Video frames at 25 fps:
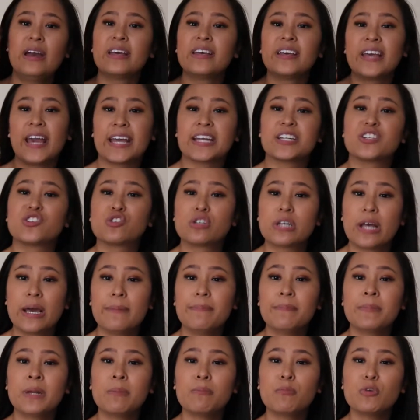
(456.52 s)
Okay,
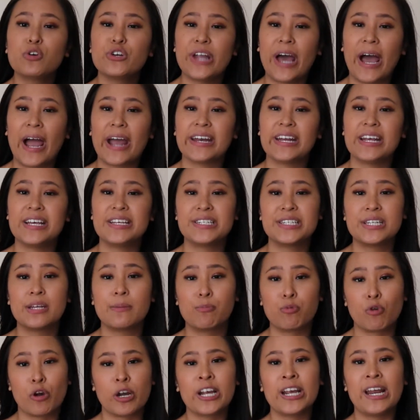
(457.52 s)
tip number 9 is to
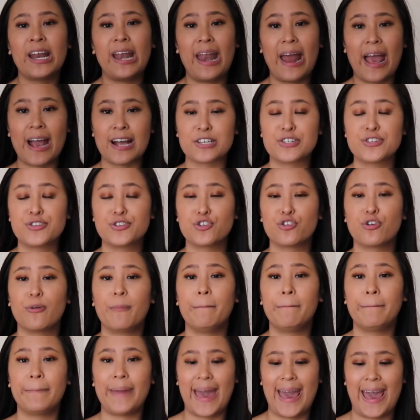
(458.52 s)
bring an extra
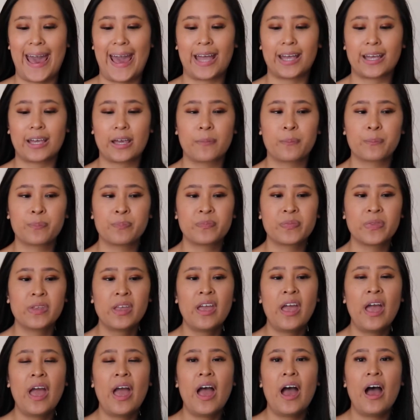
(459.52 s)
bag.
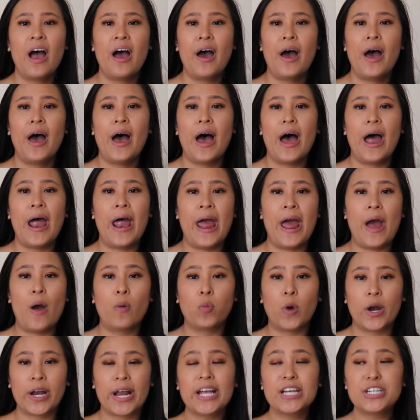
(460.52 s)

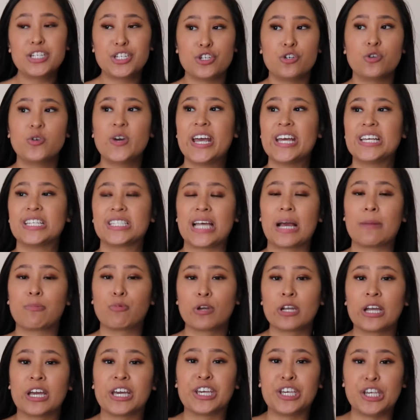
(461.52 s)
What I do is I
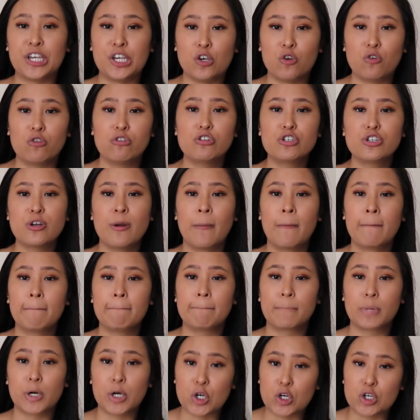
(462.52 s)
bring a huge
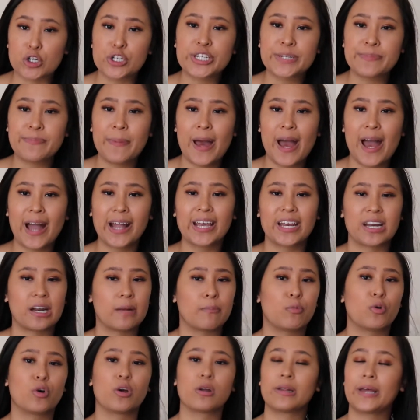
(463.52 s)
purse bag and
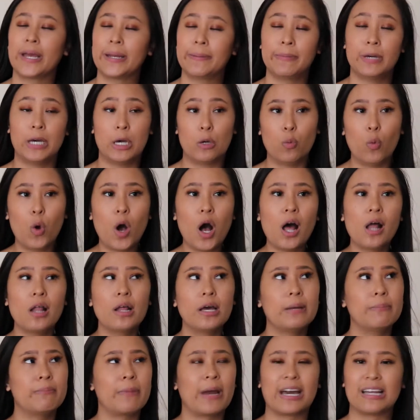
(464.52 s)
I put like my
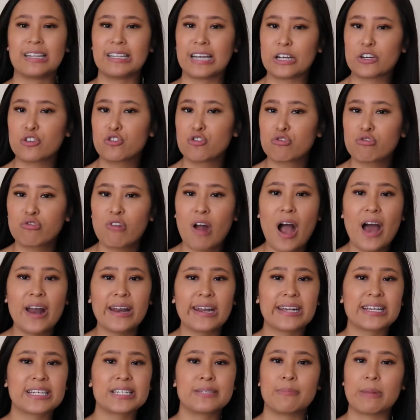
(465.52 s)
wallet, my
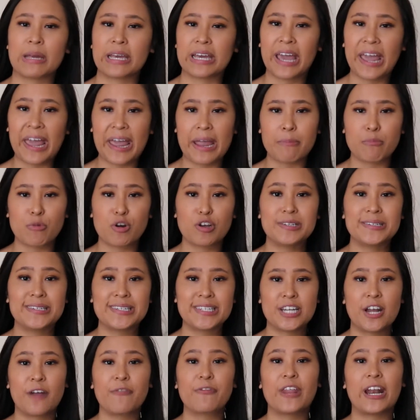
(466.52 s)
electronics, my camera and
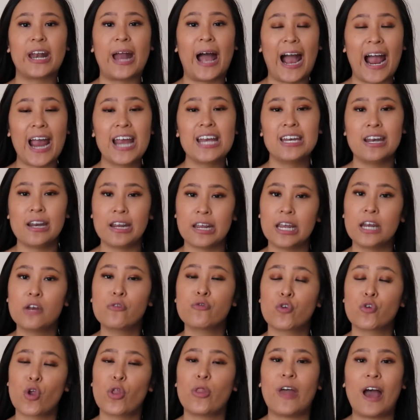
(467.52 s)
stuff that I need
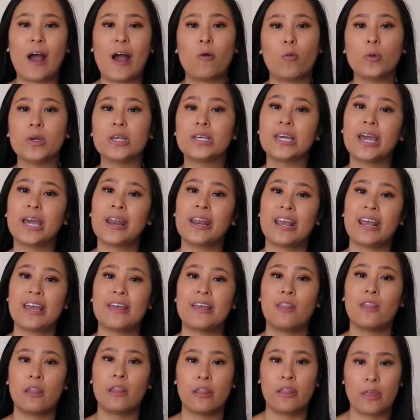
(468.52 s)
for that weekend
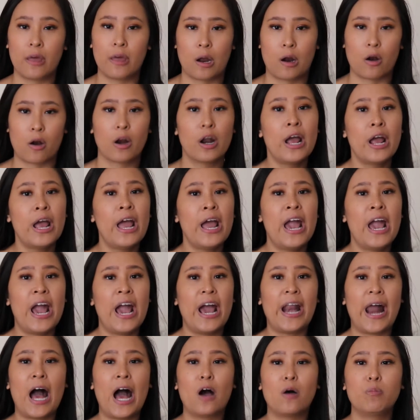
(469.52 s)
in there.
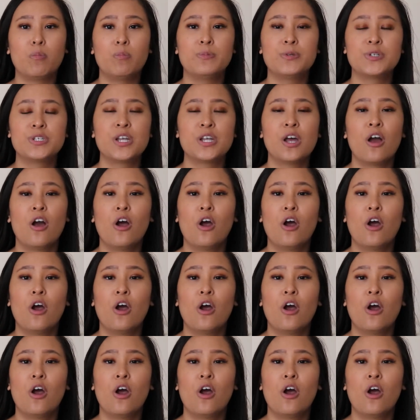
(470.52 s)
It helps